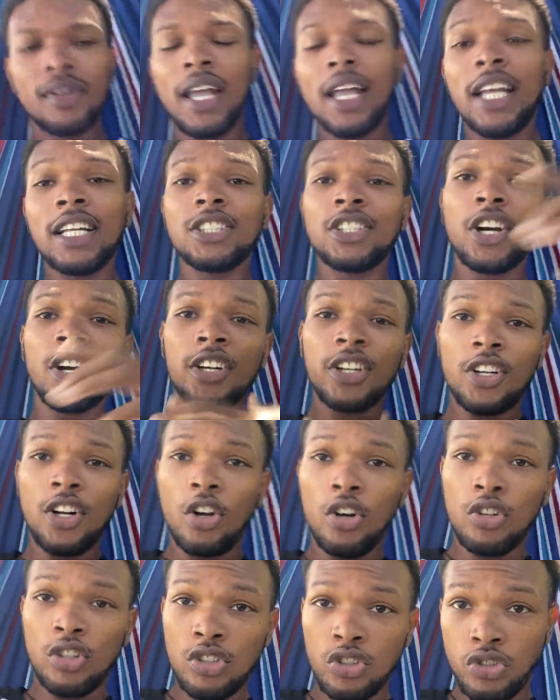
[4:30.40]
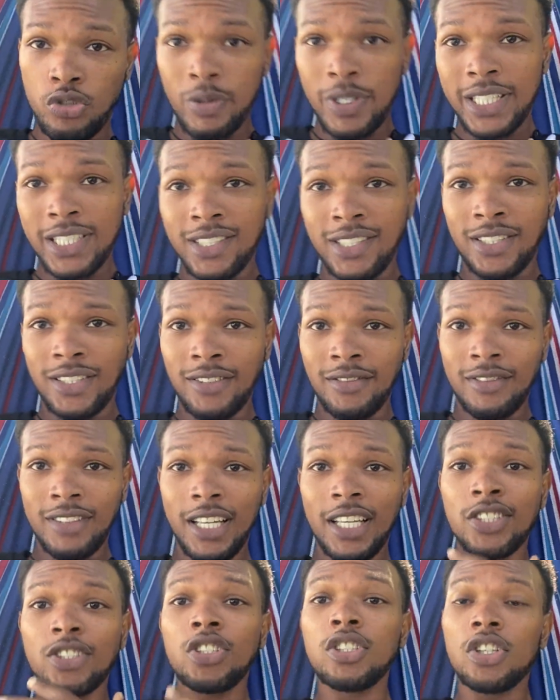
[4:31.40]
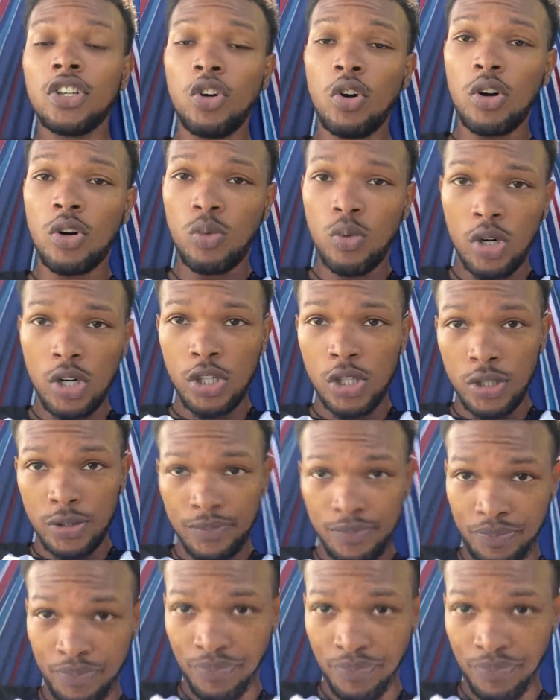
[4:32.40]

and turn it on the switch into your world,